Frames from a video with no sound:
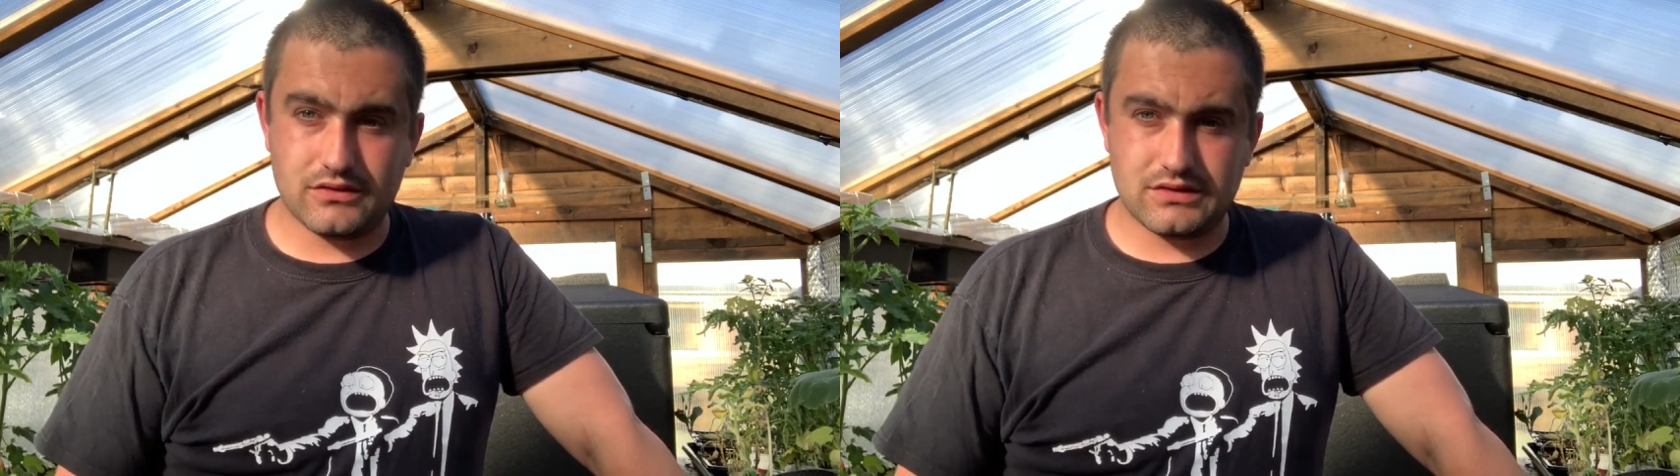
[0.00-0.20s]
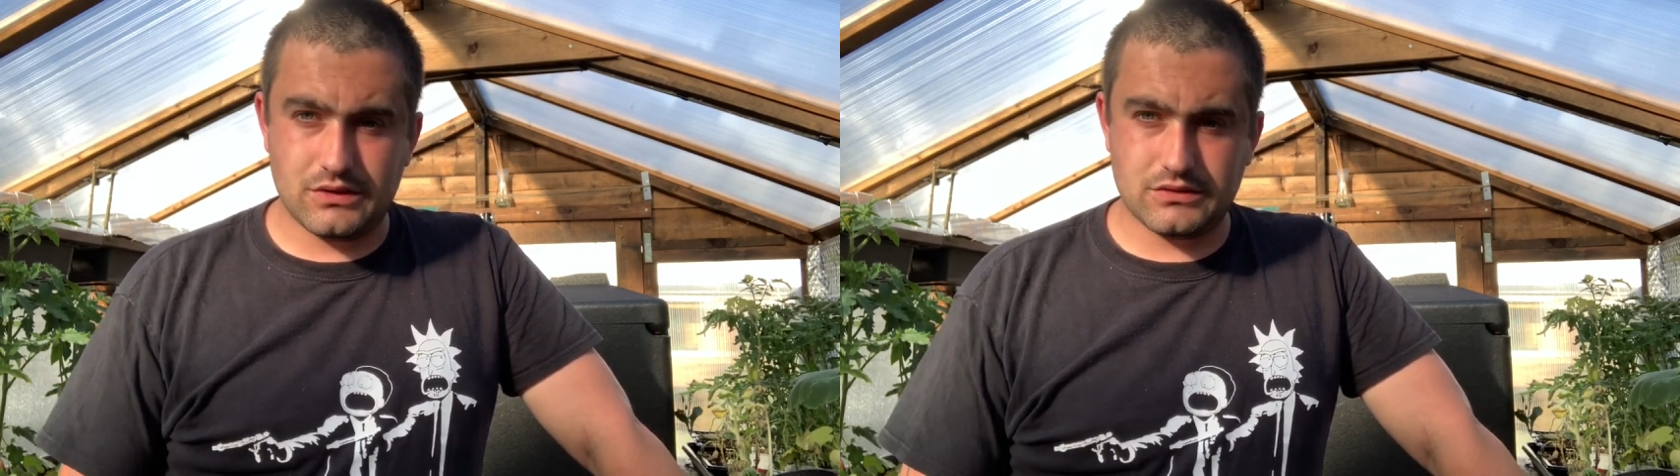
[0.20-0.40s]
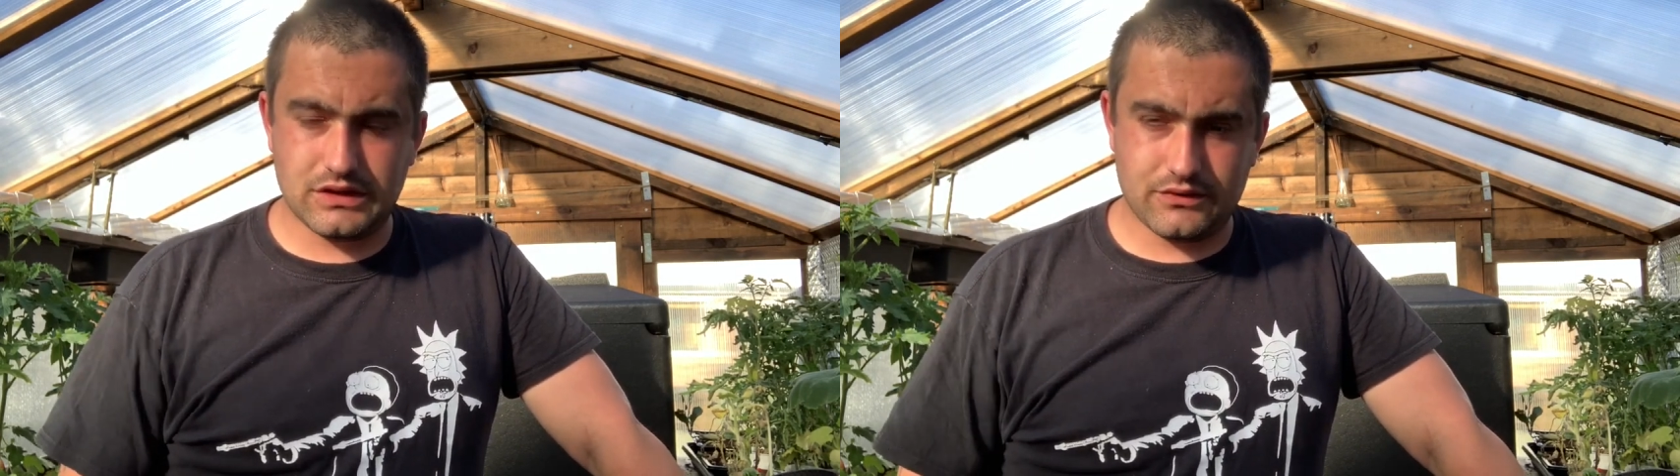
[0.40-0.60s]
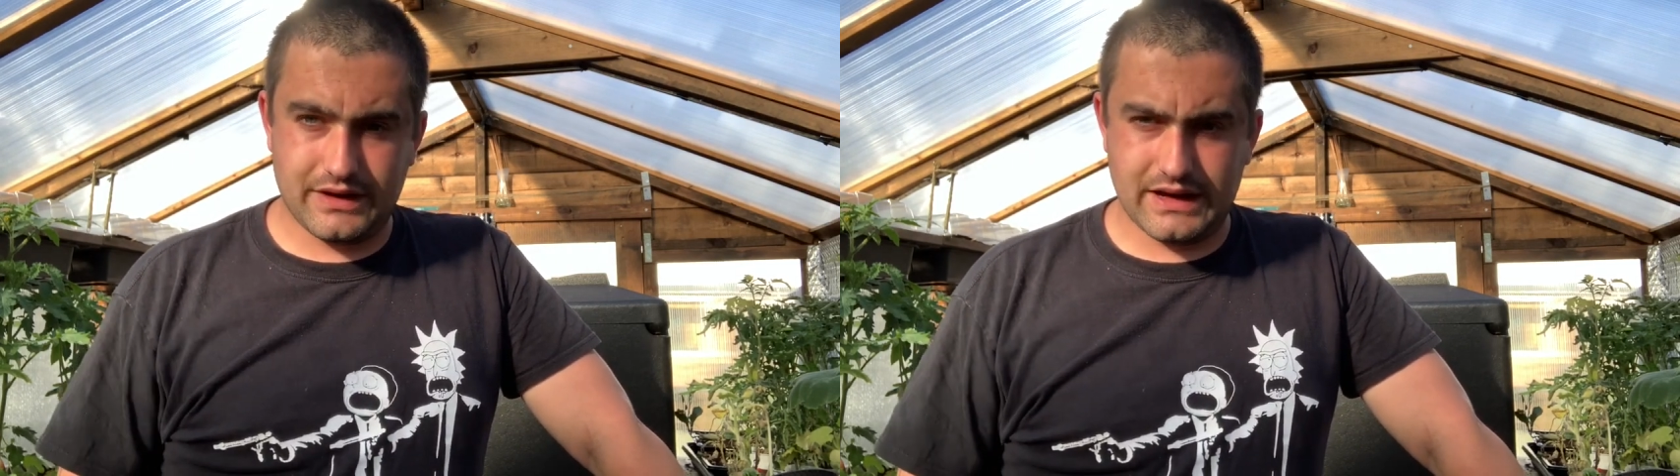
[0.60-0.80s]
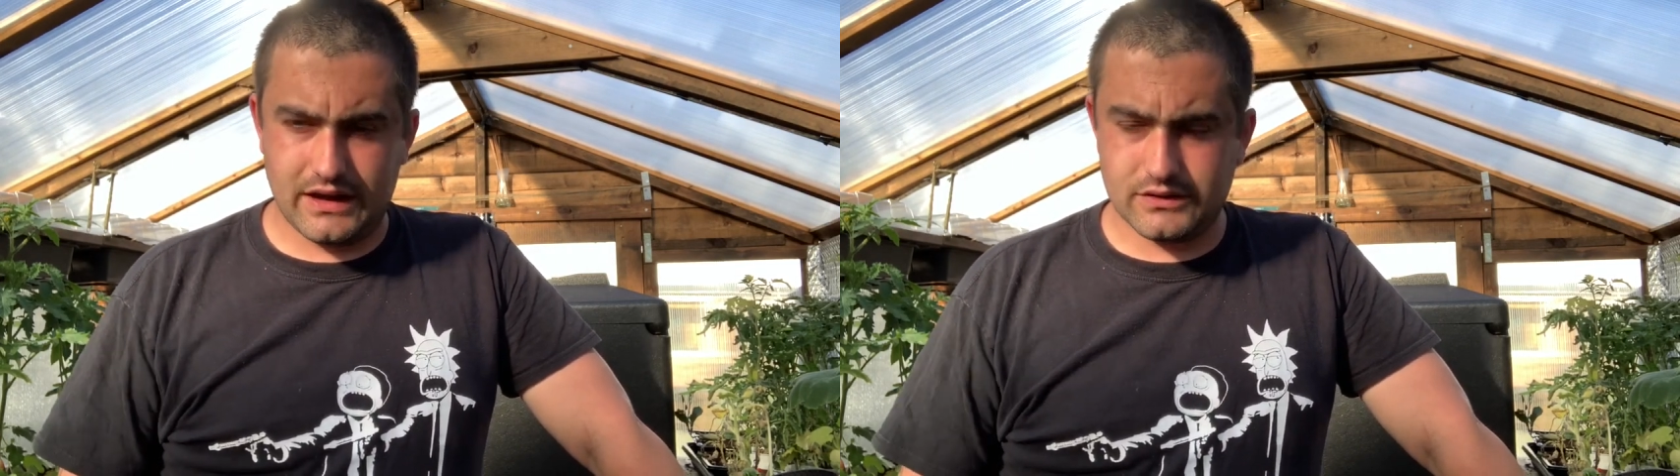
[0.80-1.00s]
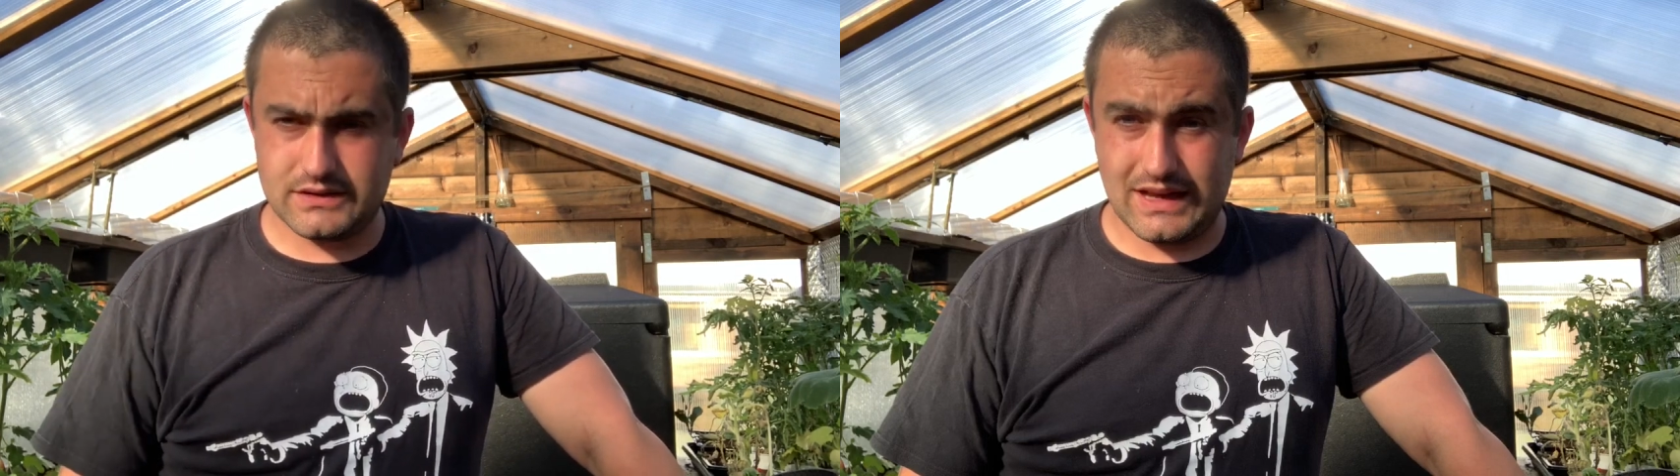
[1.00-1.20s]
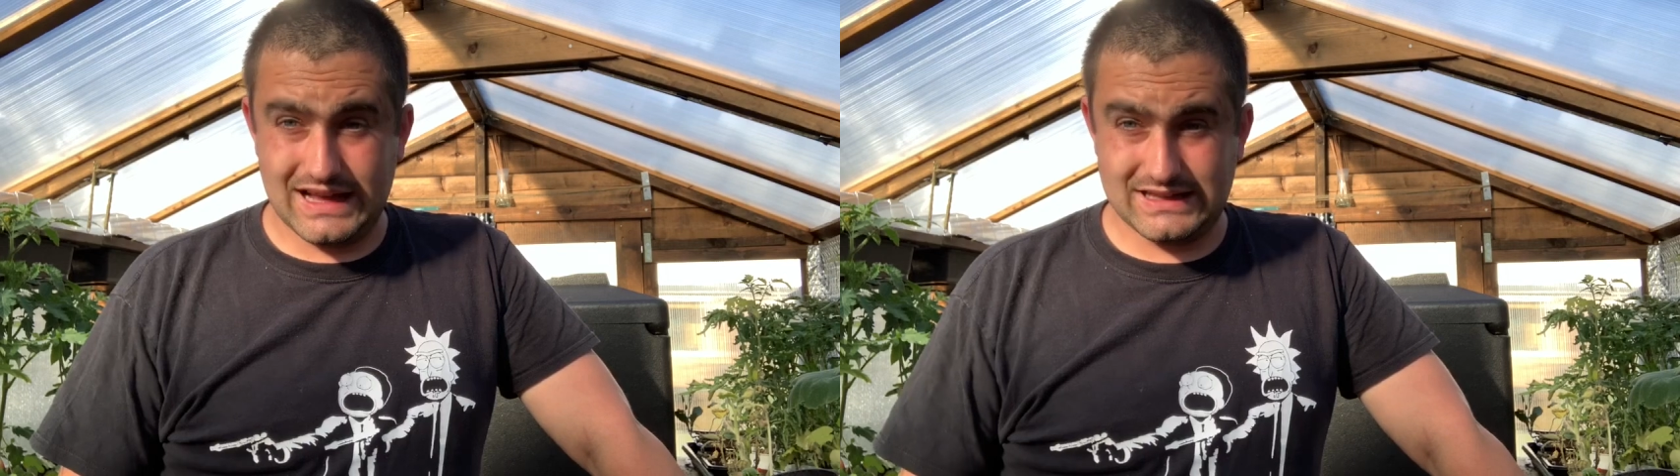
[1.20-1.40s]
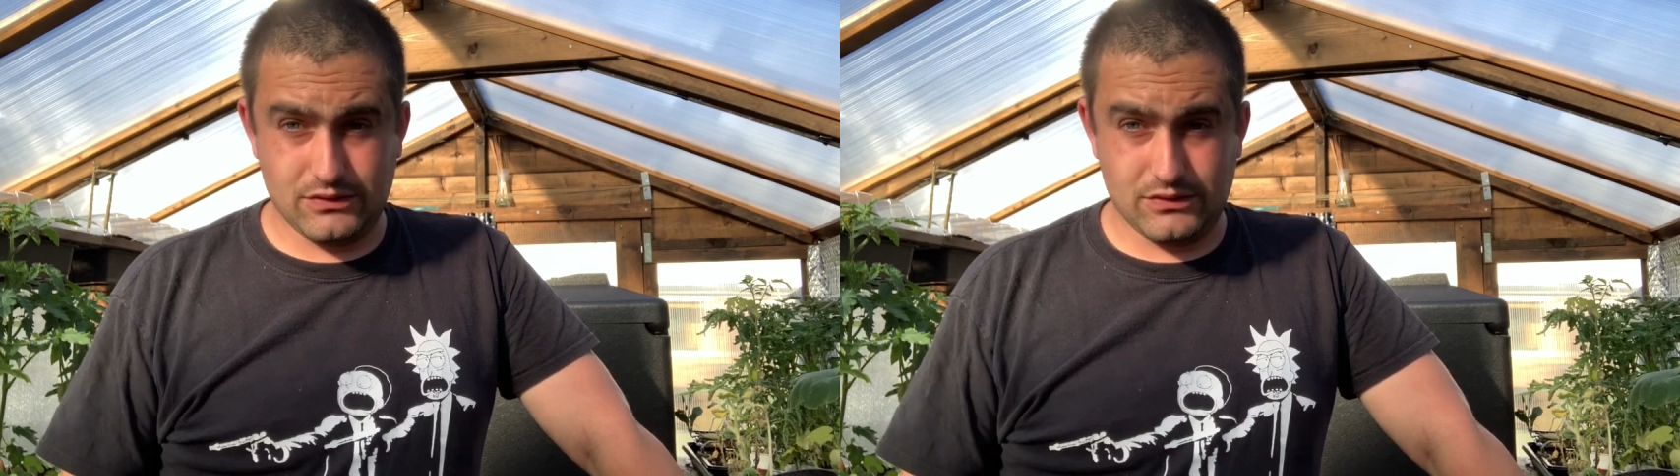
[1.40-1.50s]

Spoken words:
see what's in the greenhouse and see